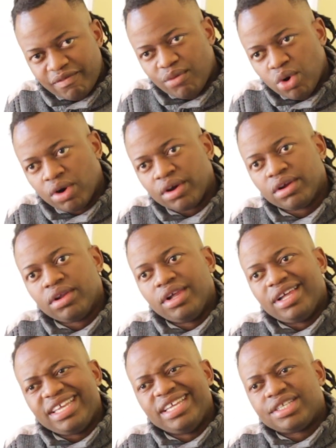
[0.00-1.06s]
for
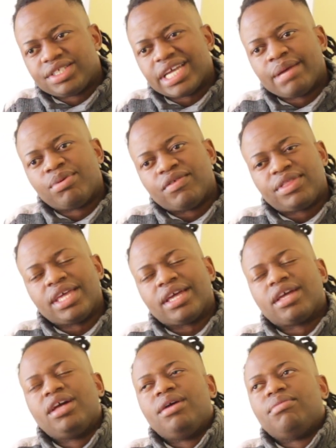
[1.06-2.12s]
each type of thing.